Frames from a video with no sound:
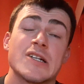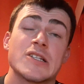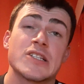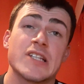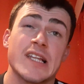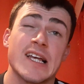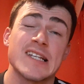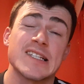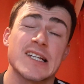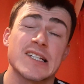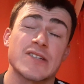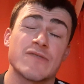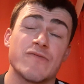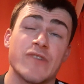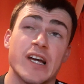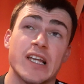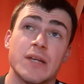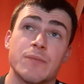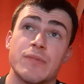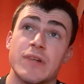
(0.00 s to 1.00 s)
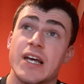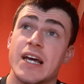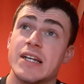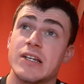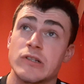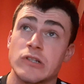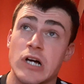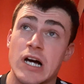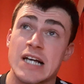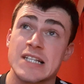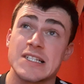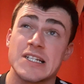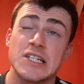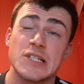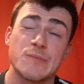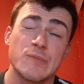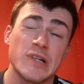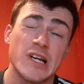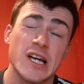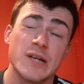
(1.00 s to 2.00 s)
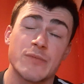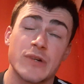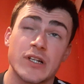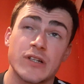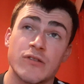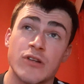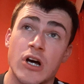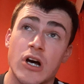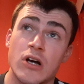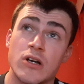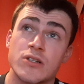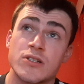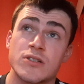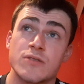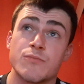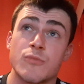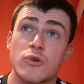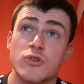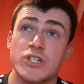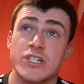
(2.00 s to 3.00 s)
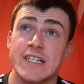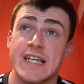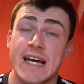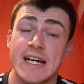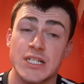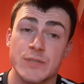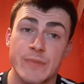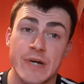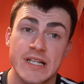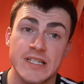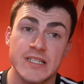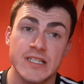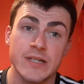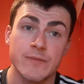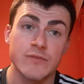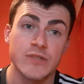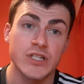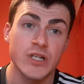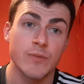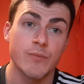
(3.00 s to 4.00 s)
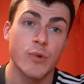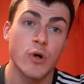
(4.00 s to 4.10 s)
Telles hasn't really played a lot, has he? He's played, but not as much as I expected him to.